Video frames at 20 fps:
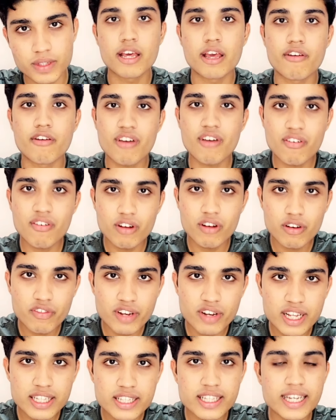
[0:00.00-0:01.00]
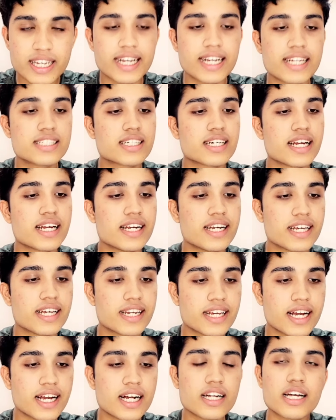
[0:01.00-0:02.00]
If you are fulfilling the age
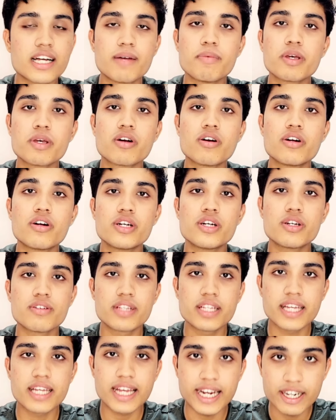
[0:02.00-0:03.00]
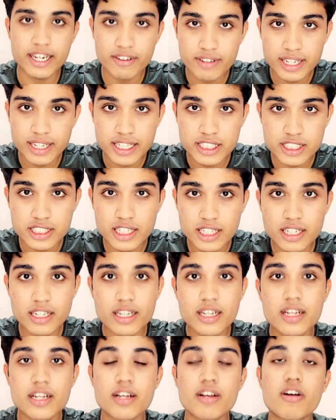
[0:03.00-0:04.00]
criteria, coming on to the educational
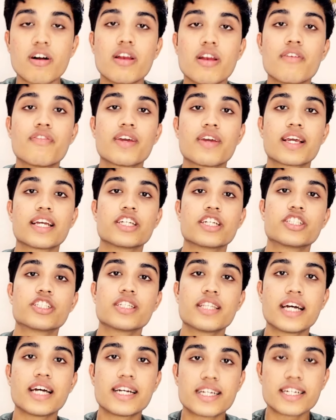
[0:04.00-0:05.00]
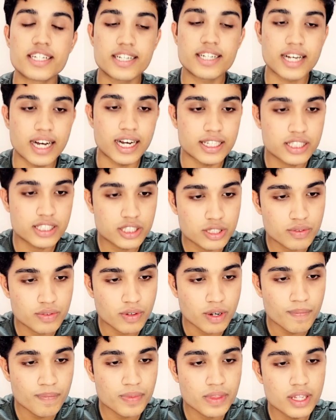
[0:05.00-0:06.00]
qualification that it asks
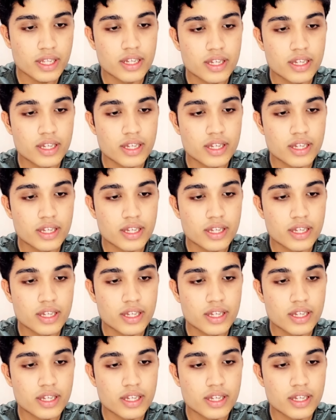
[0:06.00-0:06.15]
for.